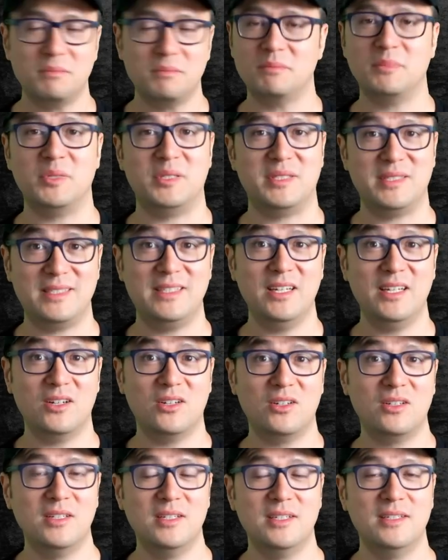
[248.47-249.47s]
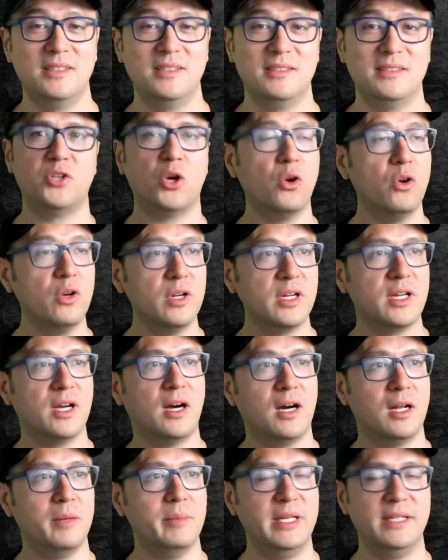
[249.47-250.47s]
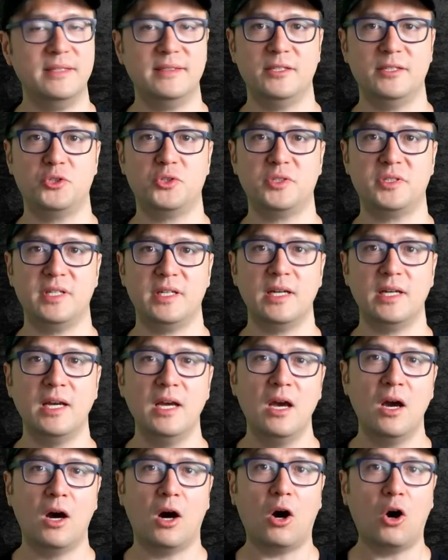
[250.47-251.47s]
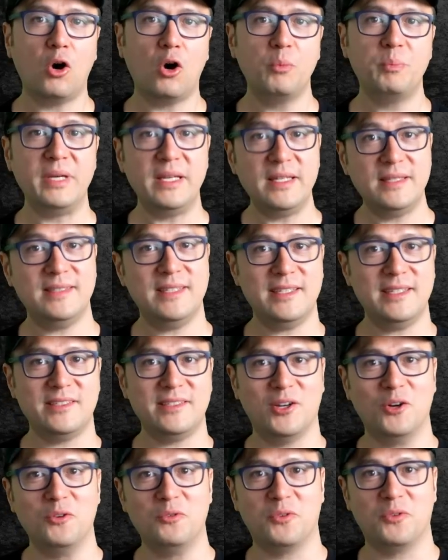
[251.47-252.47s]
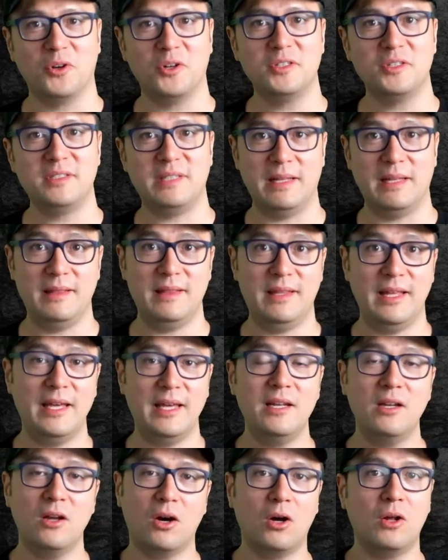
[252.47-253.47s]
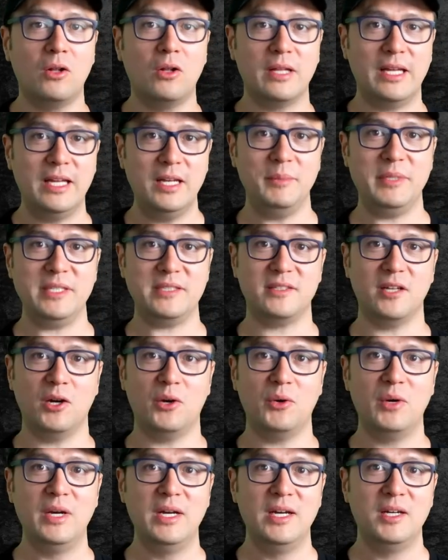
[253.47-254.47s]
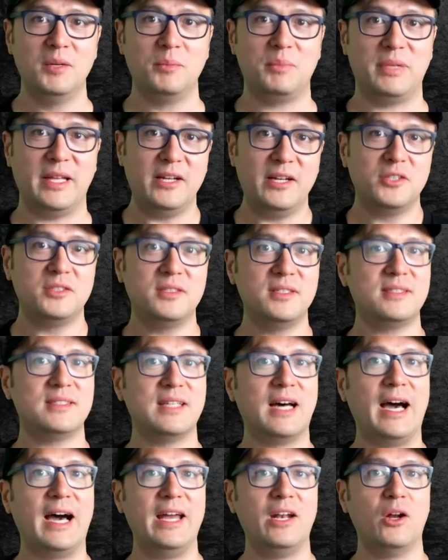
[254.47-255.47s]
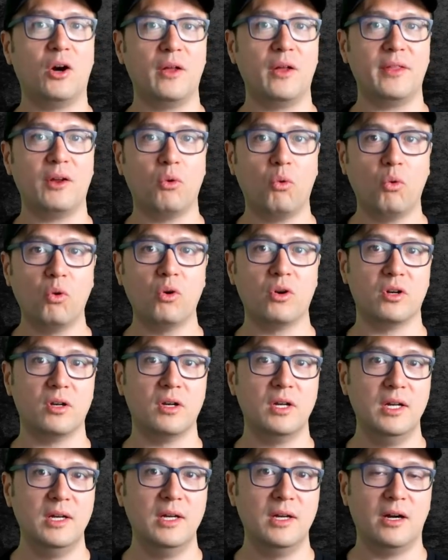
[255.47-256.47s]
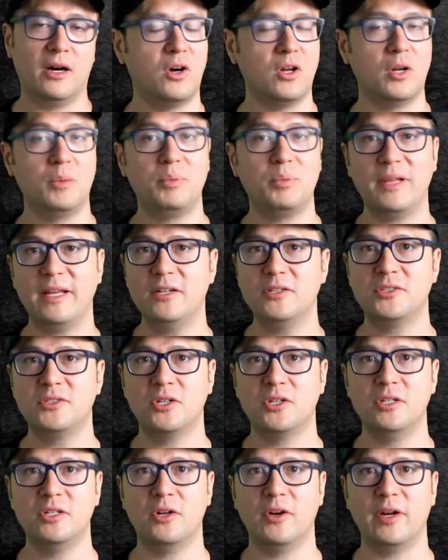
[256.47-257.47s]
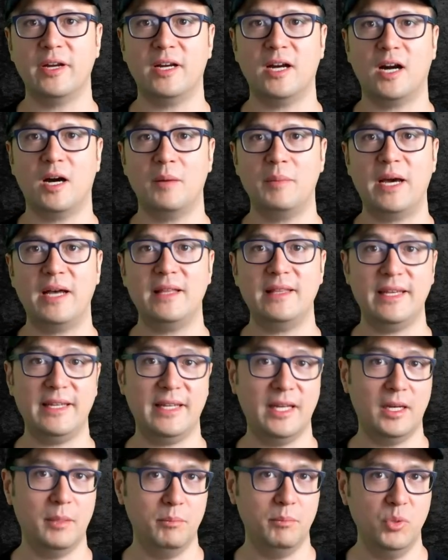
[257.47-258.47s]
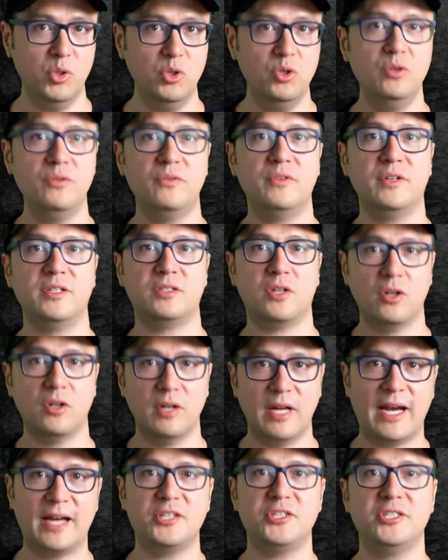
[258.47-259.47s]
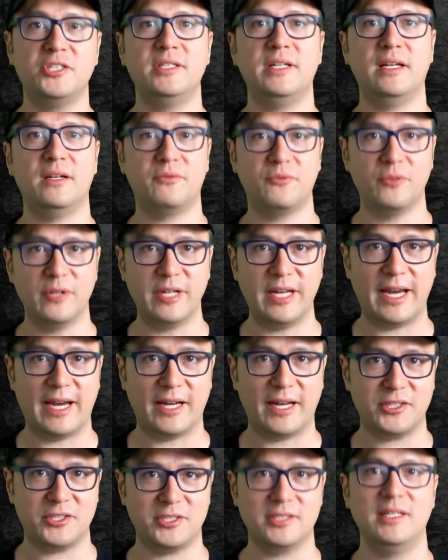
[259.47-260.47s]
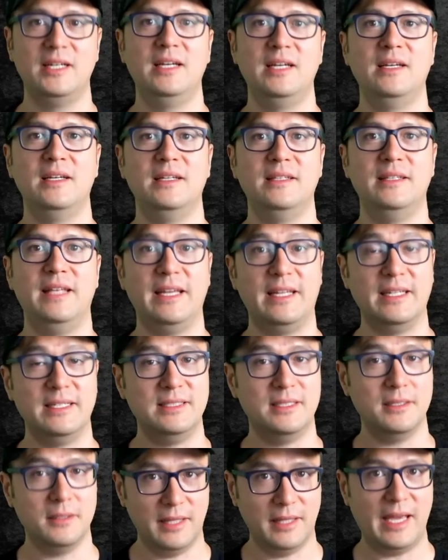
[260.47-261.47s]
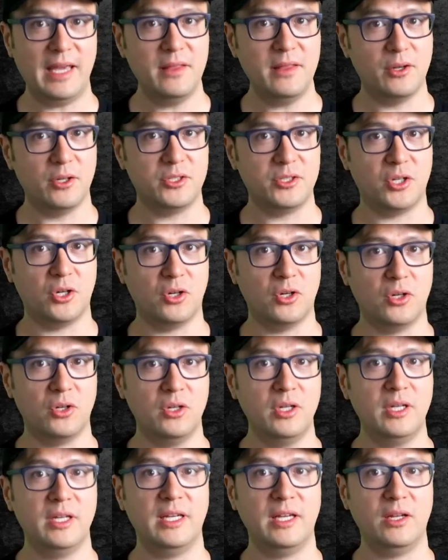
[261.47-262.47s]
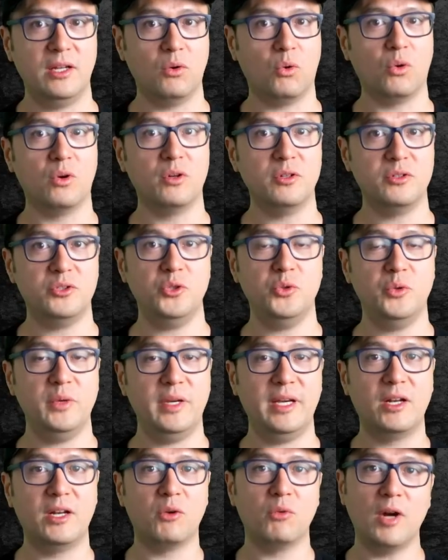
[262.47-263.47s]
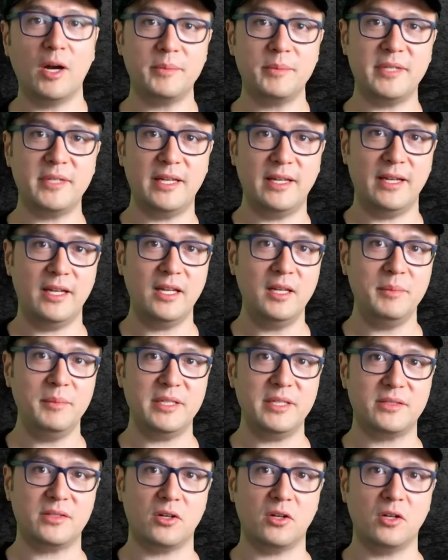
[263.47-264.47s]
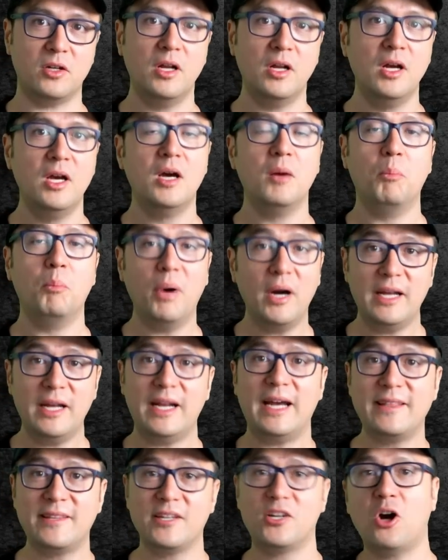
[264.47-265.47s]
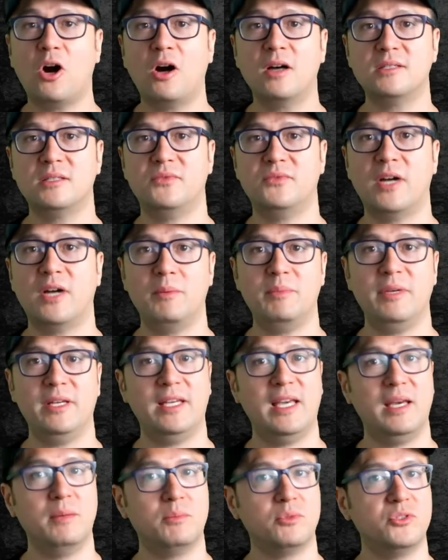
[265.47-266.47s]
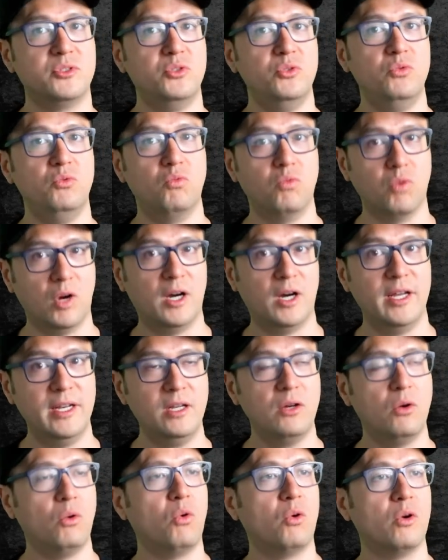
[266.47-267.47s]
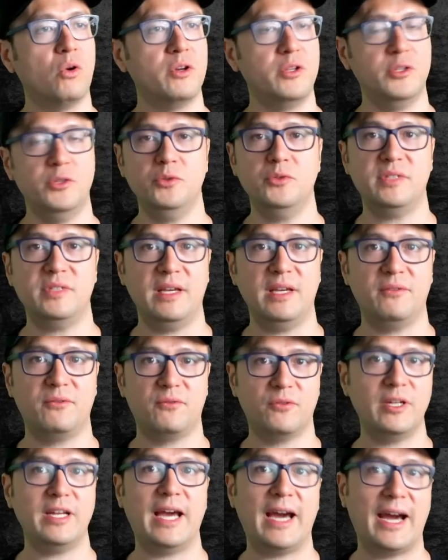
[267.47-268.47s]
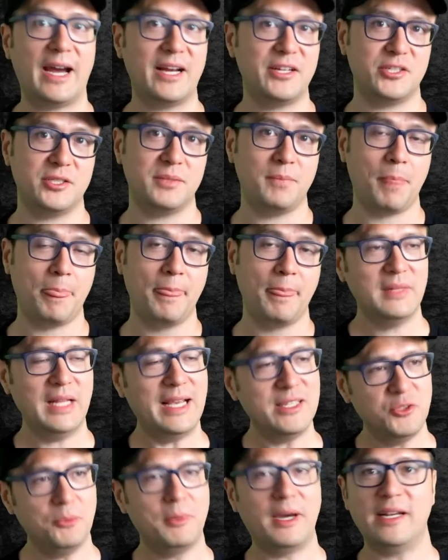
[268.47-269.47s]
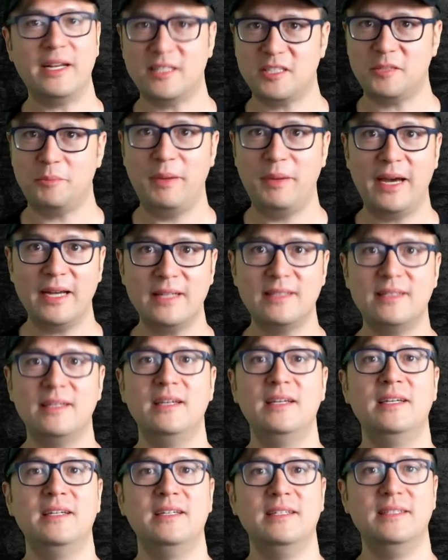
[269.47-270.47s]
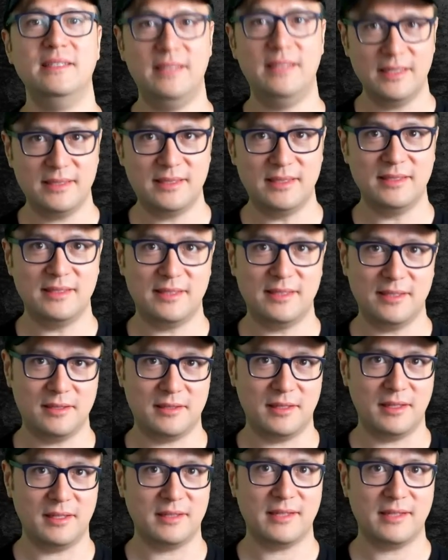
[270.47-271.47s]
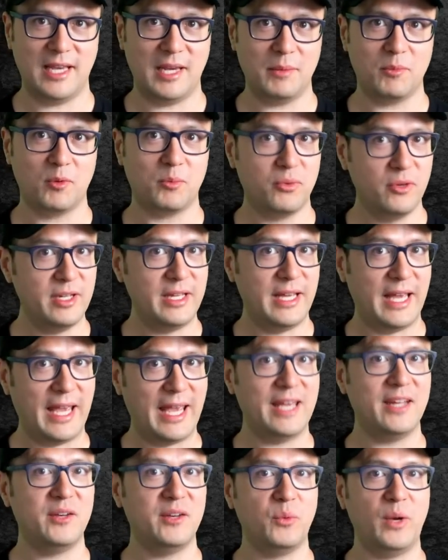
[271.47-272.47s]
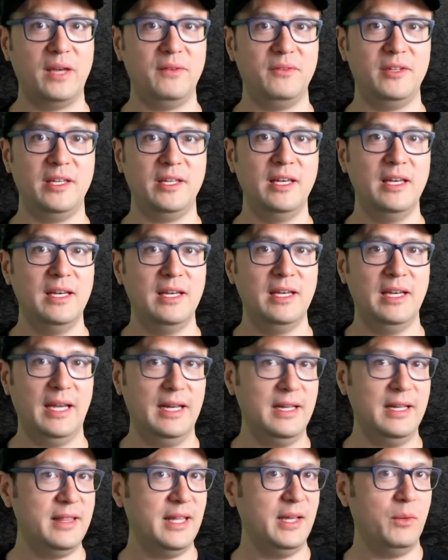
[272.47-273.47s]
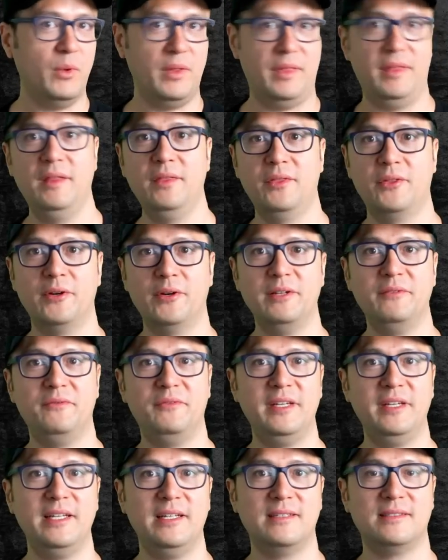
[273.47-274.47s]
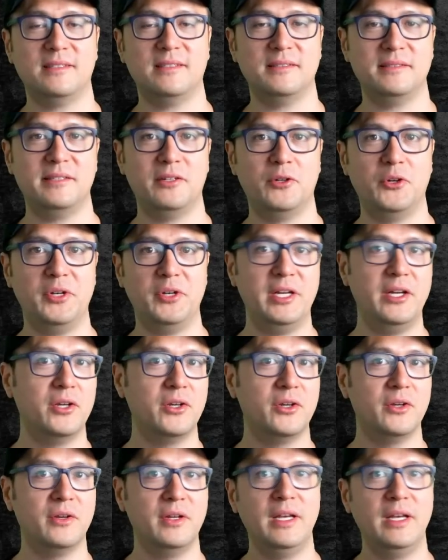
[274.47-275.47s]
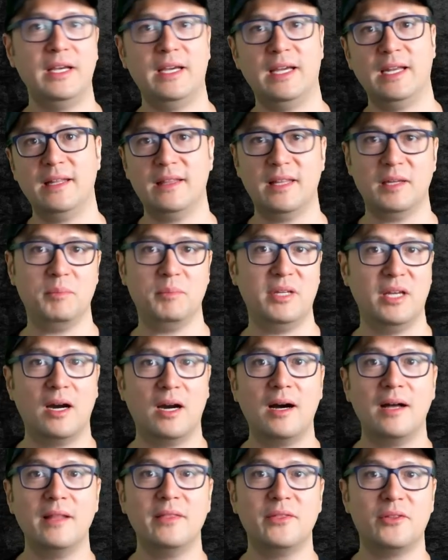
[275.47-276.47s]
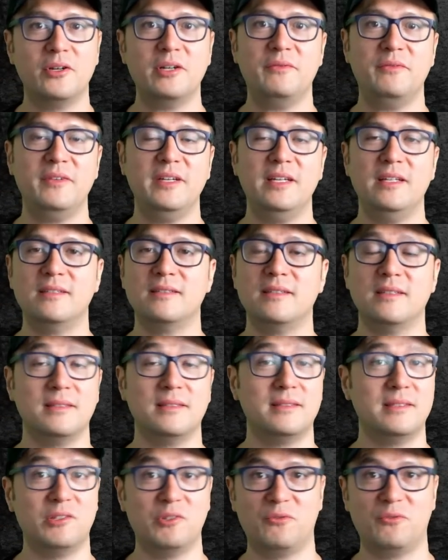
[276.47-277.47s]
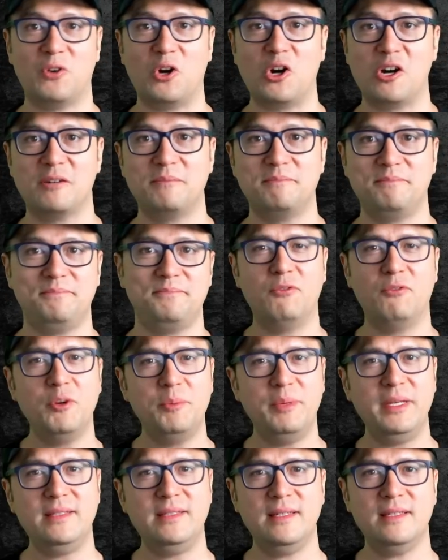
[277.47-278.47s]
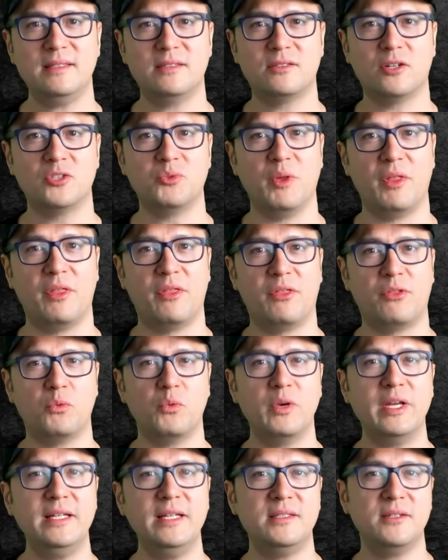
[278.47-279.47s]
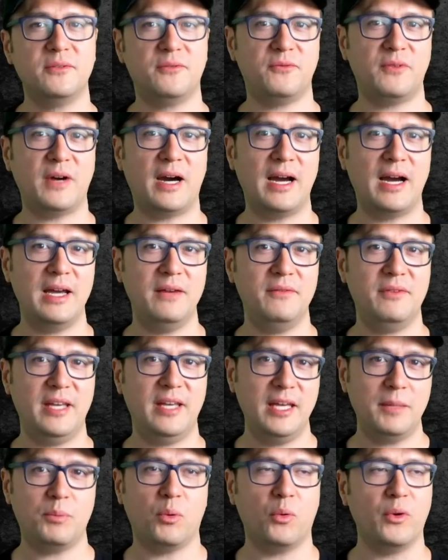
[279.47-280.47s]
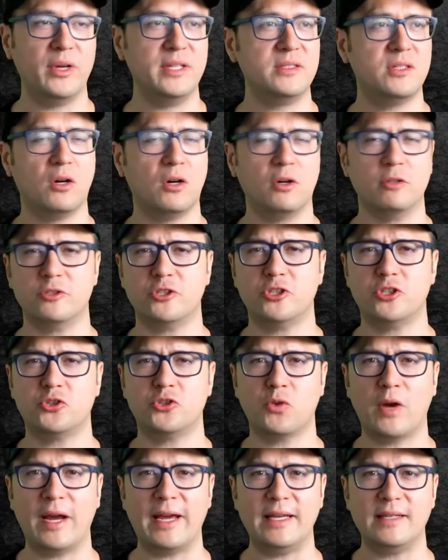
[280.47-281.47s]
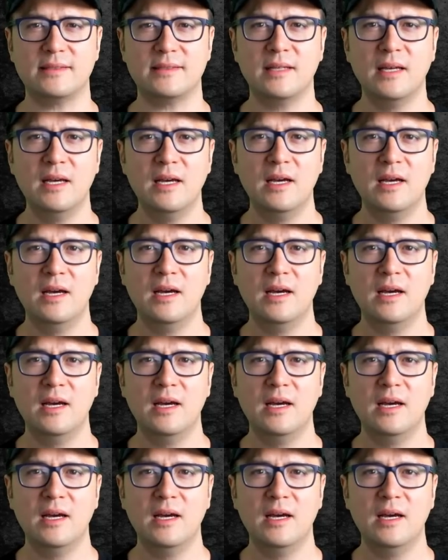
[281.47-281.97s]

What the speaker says: But still. Turn economy is interesting. All PCs go first, and then all enemies go. Players decide on their order. On a player's turn during combat, they get a move, a turn action, and a free action. They can delay their turn in order to interrupt an enemy's turn, but at the cost of not being able to run or use a free action. As you might expect, distances in this game are pretty hand-wavy. Anything within 30 feet is considered near, anything beyond 30 feet is considered far. Every PC starts with 3 to 5 hit points called strikes.